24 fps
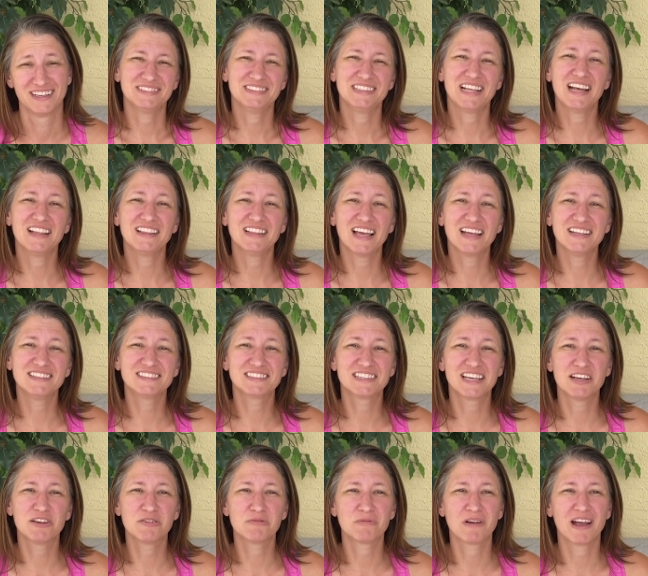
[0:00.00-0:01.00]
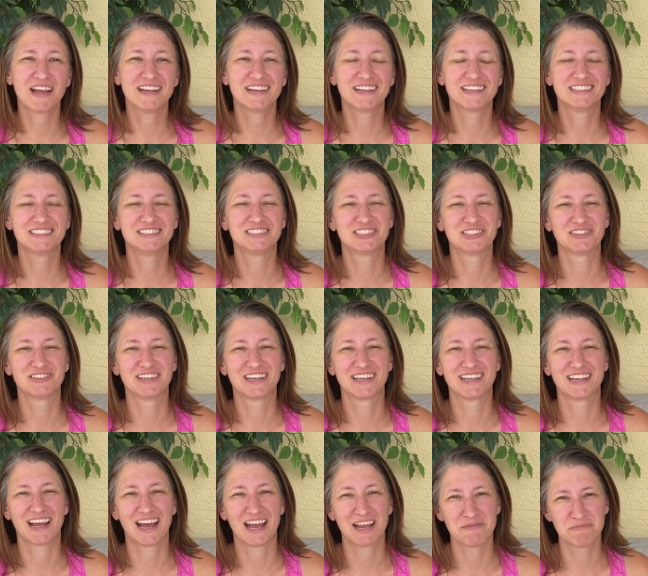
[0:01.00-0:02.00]
Now let's get right into
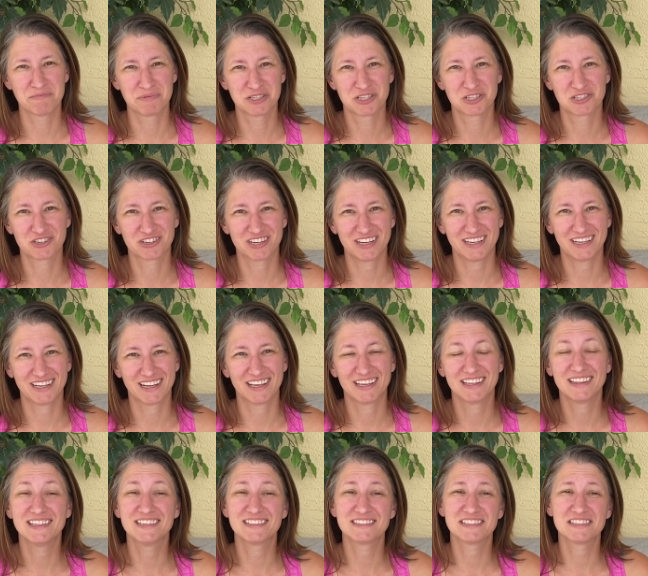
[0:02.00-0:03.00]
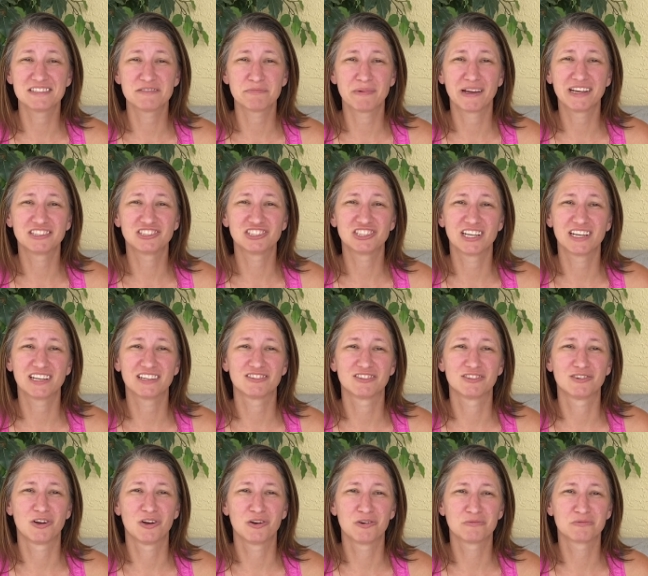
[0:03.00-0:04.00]
it. I'm Katrina, and this is my
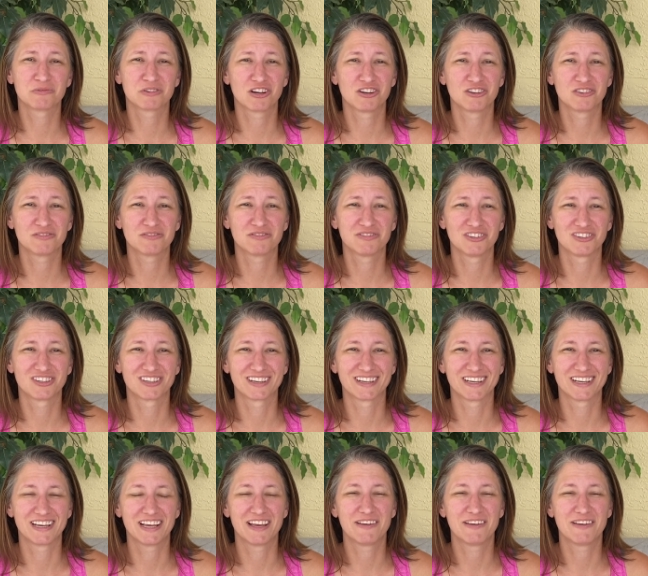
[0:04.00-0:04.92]
channel, Homegrown Florida.